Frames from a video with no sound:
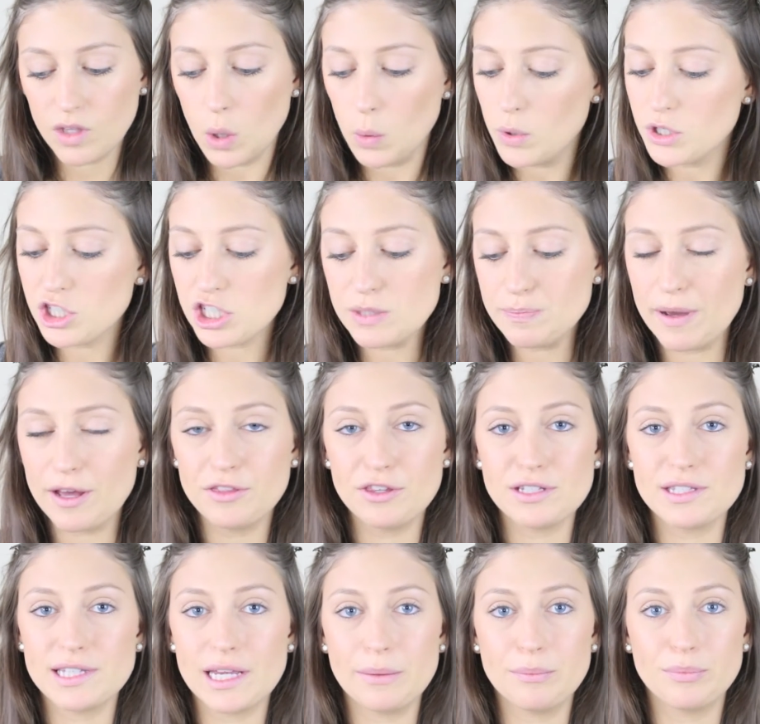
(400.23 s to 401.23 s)
which is about
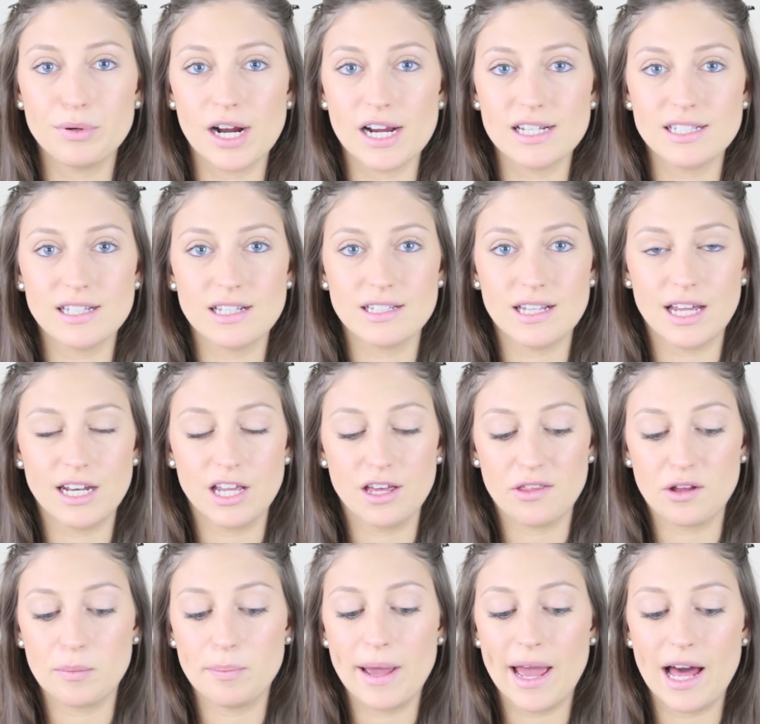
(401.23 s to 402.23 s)
the same price as any
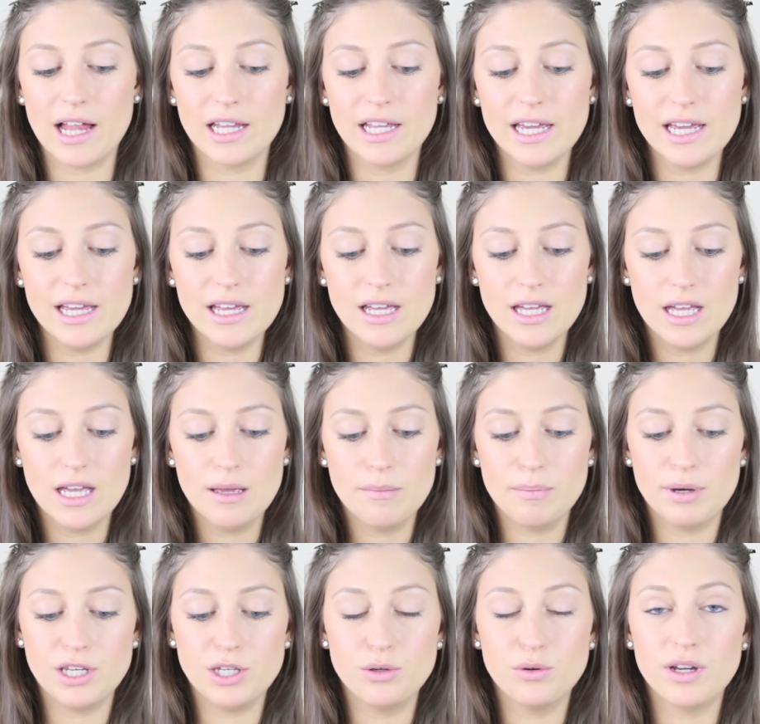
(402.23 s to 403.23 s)
other palette,
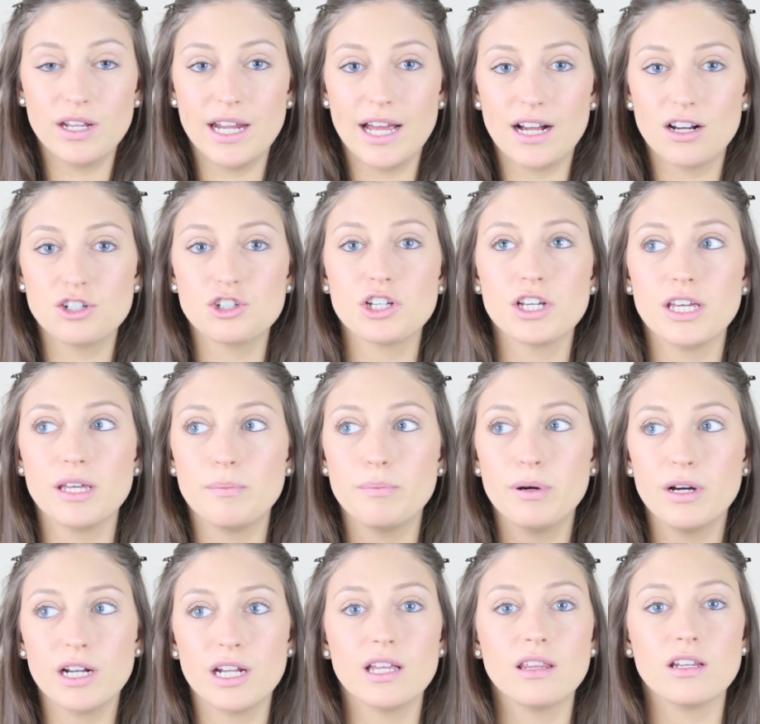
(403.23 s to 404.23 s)
but you can actually
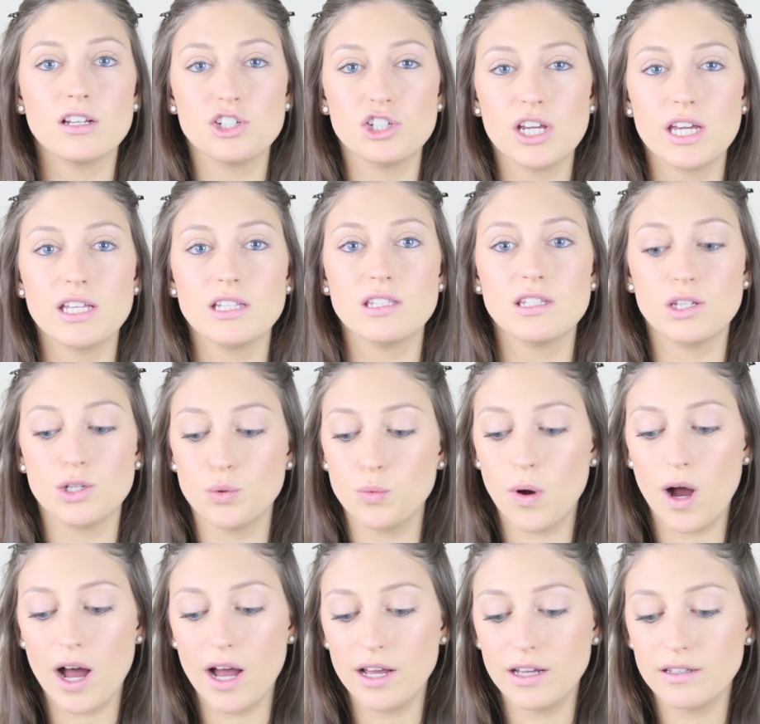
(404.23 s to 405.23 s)
put in the shades you
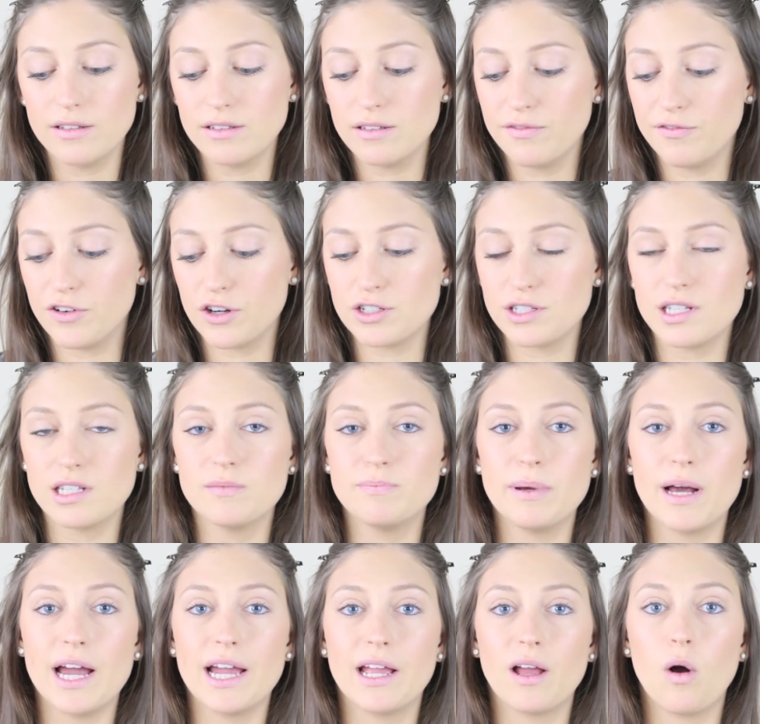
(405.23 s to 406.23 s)
want versus
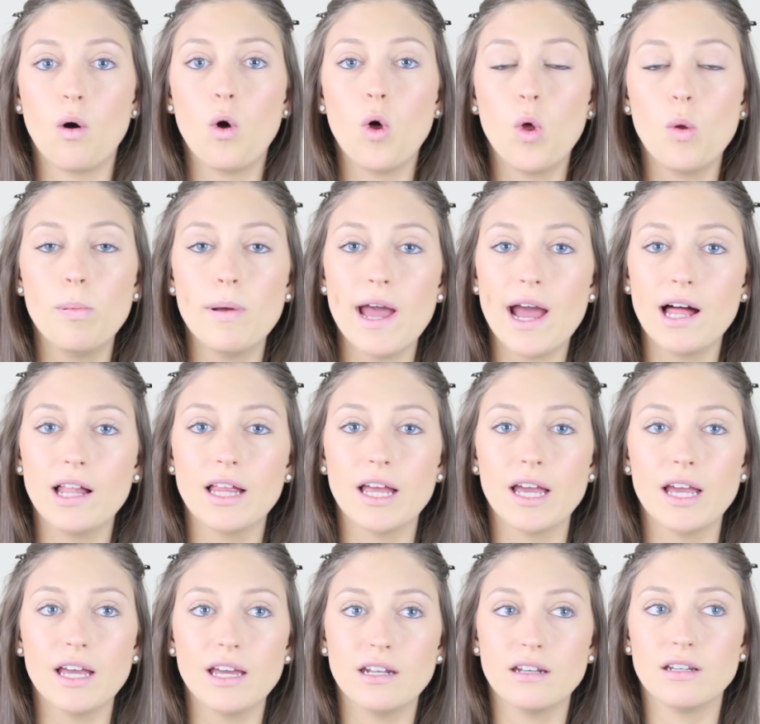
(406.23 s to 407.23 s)
buying a whole
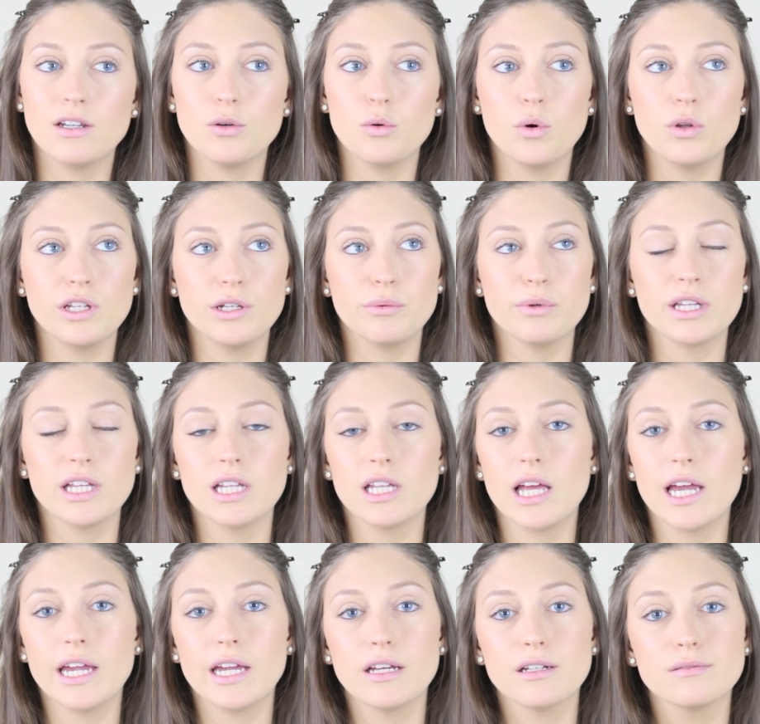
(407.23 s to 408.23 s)
palette and you only really
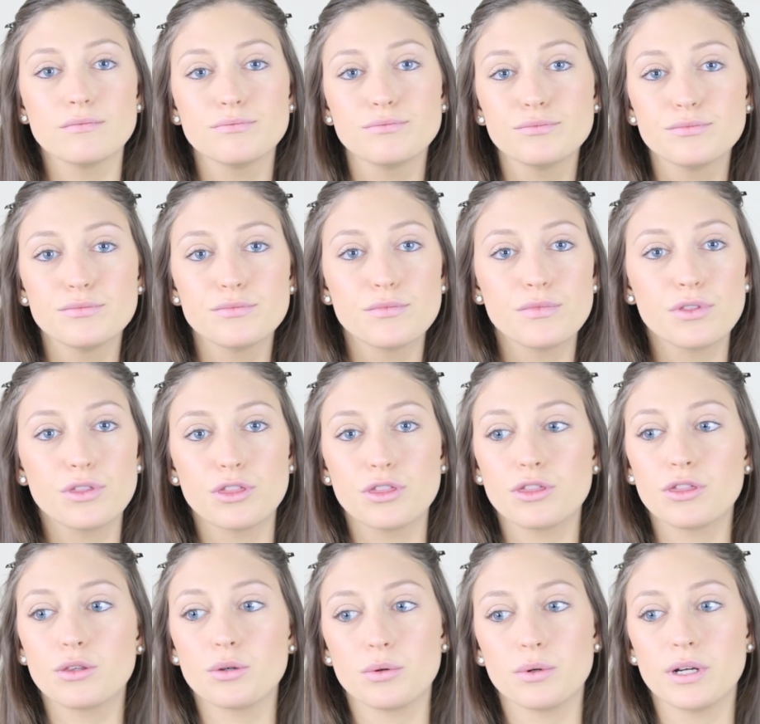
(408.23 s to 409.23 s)
like
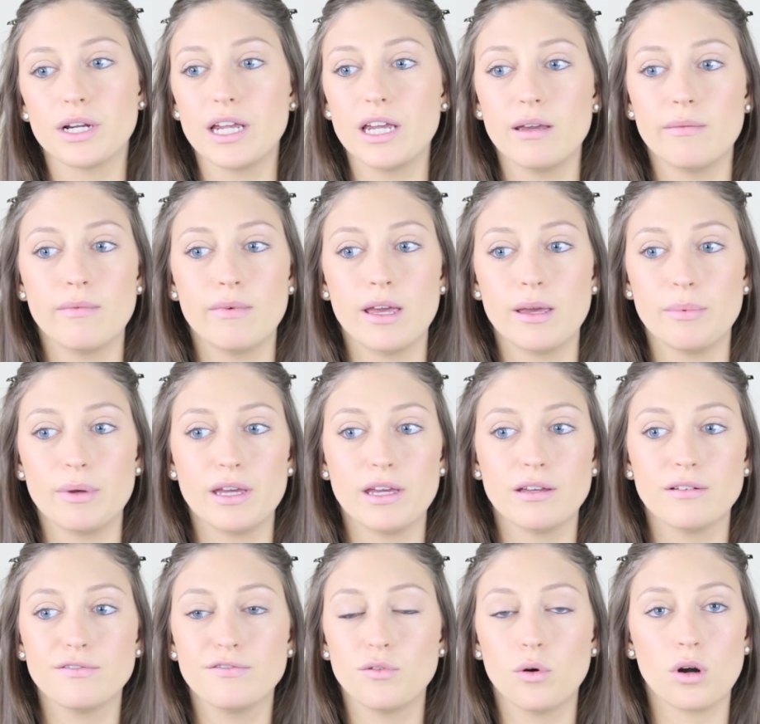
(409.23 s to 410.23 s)
3,
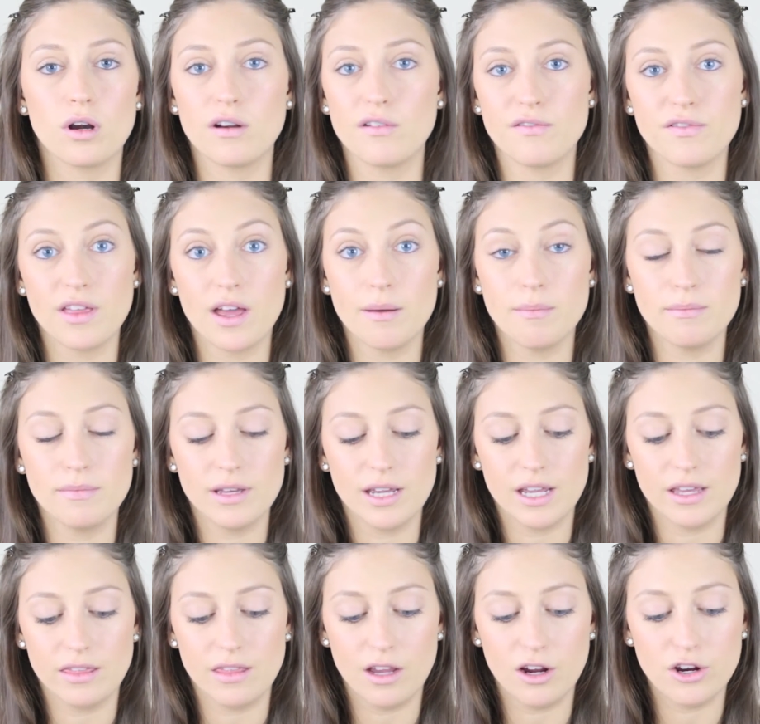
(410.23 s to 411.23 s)
maybe 4 of them
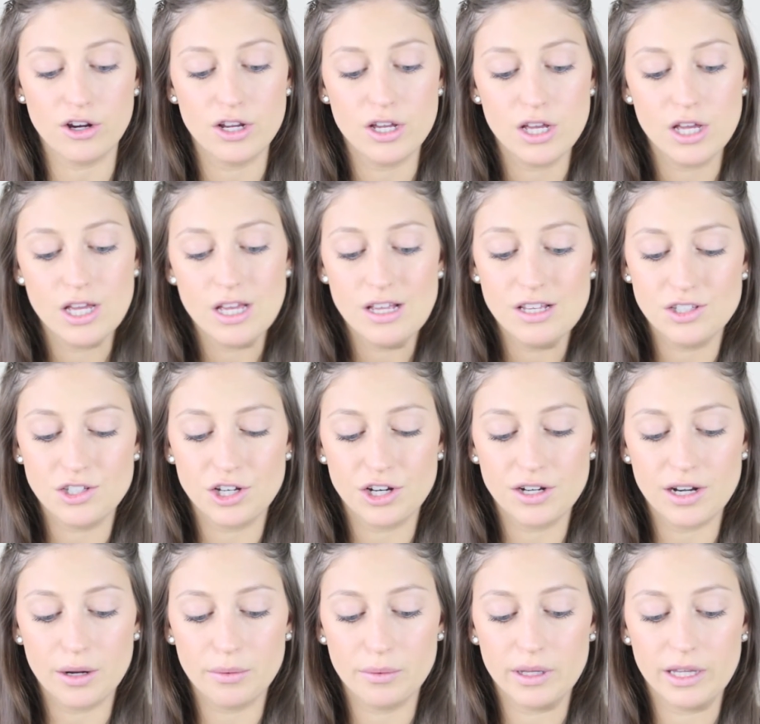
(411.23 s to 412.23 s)
in there. So you're
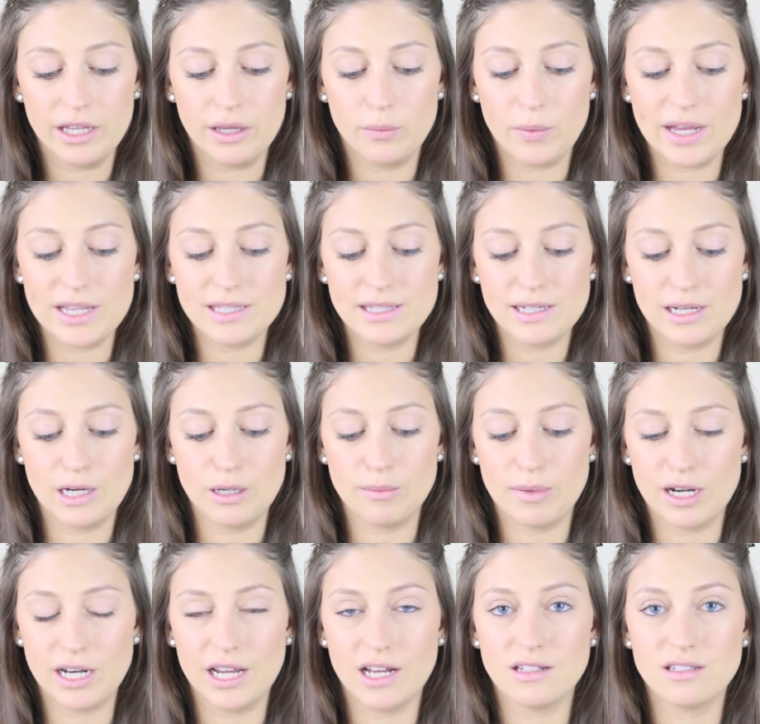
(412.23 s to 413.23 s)
not really wasting your
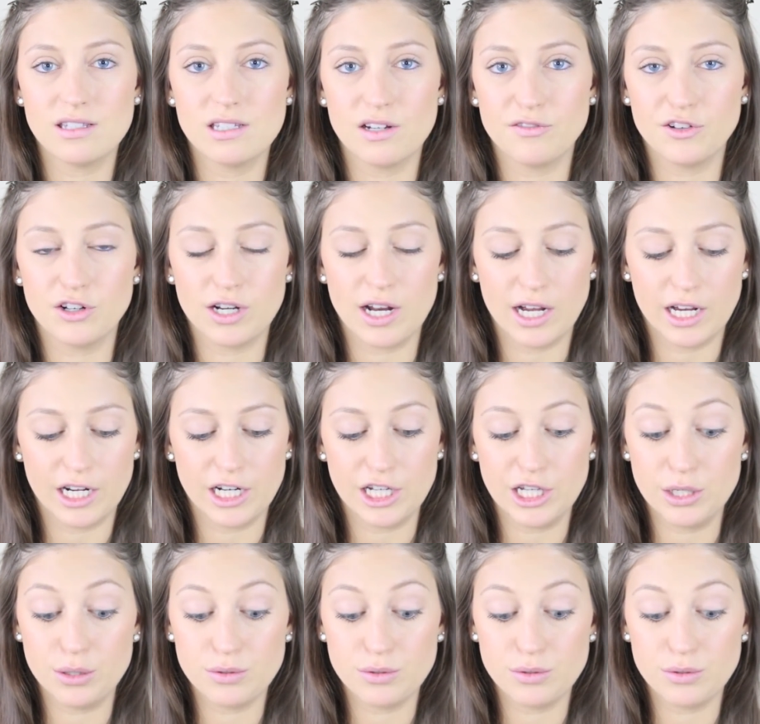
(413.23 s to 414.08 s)
money on stuff you're not going to